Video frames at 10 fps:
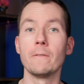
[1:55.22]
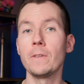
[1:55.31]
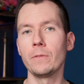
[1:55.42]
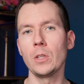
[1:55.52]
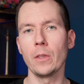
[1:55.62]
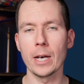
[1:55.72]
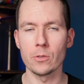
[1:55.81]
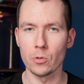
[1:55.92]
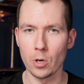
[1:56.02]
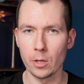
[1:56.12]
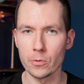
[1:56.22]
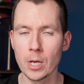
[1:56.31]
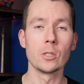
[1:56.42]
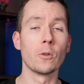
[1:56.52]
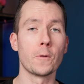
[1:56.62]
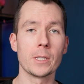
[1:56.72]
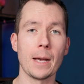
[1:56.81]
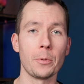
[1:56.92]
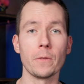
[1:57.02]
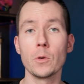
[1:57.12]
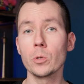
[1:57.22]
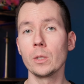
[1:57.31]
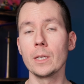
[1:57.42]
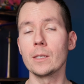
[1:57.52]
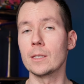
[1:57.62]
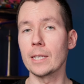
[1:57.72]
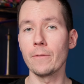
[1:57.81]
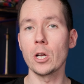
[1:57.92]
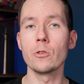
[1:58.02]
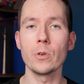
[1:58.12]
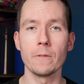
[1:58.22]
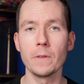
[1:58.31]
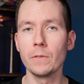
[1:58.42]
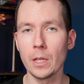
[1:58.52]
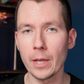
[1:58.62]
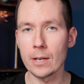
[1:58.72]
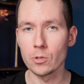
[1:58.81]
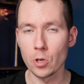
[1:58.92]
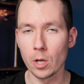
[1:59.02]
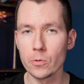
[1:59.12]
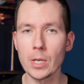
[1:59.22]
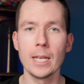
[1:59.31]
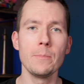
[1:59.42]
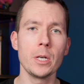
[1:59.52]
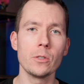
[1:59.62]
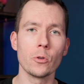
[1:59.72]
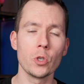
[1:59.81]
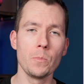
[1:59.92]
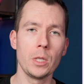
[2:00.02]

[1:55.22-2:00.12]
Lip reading: $50,000. So for example, if you were to list at $750,000, anybody searching